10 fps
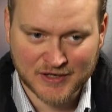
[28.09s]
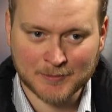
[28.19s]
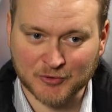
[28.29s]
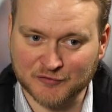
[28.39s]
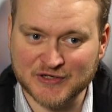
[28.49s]

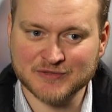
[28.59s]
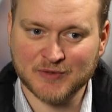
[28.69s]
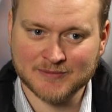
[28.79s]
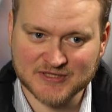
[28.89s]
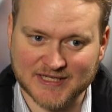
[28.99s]
But the reason
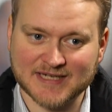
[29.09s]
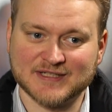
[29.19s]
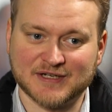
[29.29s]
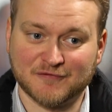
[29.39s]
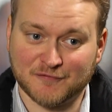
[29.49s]
why I'm
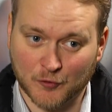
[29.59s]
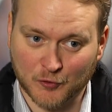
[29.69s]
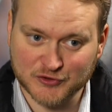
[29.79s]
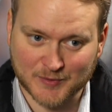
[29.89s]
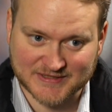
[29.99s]
selecting it
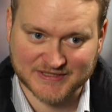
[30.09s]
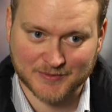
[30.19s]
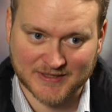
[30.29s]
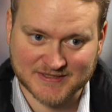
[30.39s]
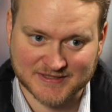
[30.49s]
for
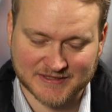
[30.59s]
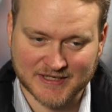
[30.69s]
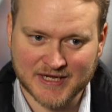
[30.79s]
2020